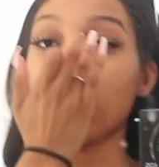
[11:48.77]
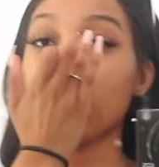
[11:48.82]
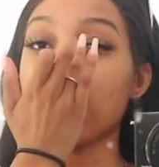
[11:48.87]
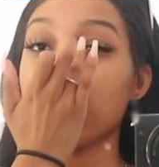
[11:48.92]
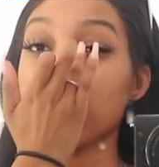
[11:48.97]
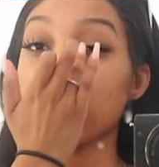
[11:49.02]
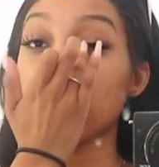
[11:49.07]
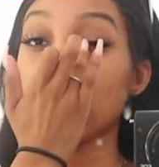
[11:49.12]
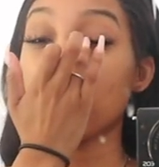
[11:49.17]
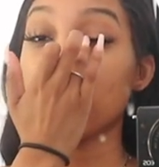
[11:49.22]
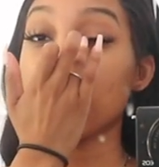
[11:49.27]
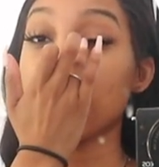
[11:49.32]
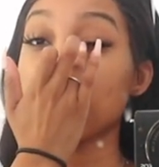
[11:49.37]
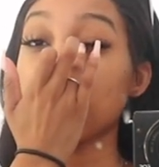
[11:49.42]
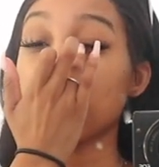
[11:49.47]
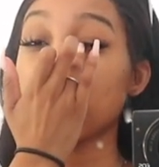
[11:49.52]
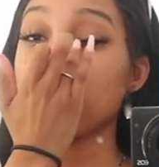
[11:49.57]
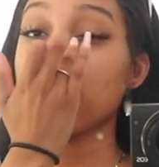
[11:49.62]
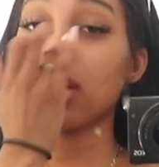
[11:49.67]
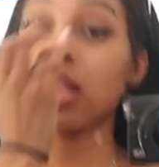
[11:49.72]
with his homework
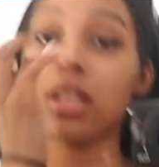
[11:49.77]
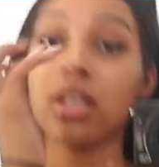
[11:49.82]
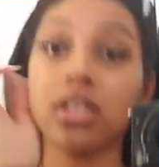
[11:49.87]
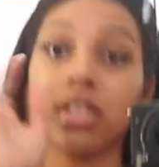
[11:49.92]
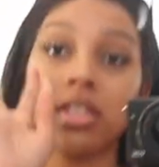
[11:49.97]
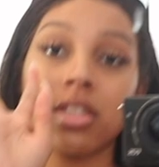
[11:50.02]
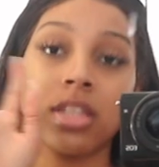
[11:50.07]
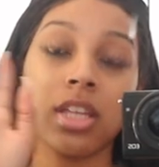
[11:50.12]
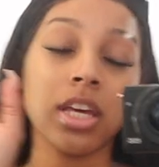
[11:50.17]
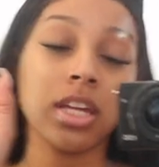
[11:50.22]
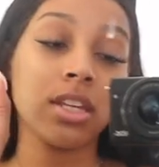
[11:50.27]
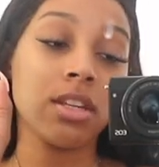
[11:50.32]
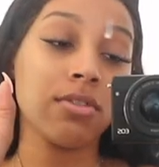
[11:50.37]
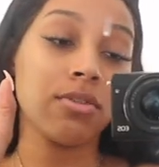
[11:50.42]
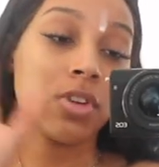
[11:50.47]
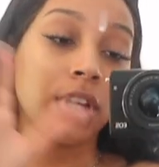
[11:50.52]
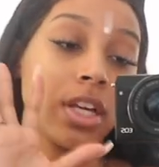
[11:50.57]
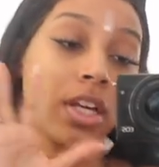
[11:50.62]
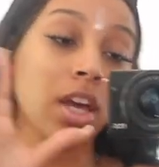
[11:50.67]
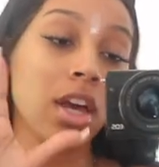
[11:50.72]
tonight because it's the end of
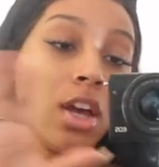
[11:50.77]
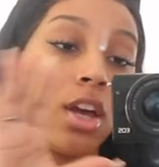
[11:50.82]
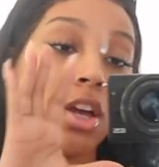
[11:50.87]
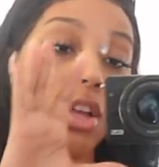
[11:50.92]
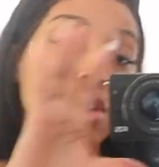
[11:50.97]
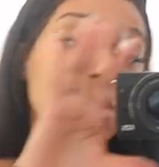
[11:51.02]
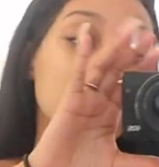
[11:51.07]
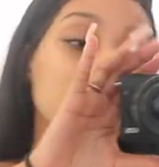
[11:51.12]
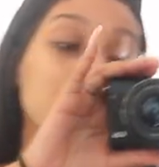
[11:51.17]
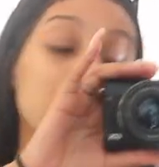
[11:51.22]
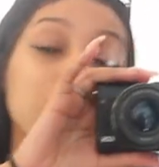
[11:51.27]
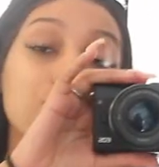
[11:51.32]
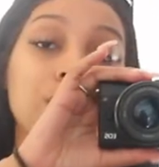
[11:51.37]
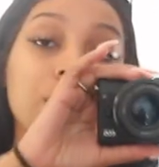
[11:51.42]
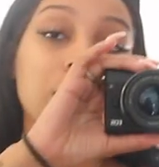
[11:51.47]
like the school